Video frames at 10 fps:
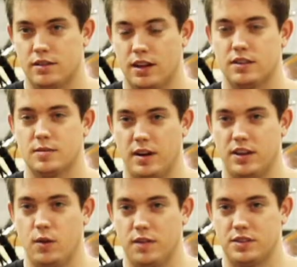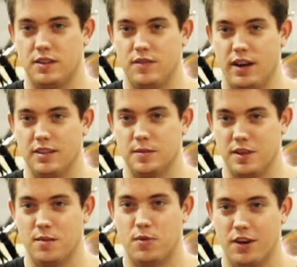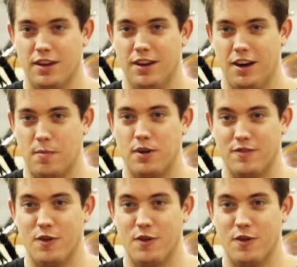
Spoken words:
Tell us about UFC fans. I mean, they're a pretty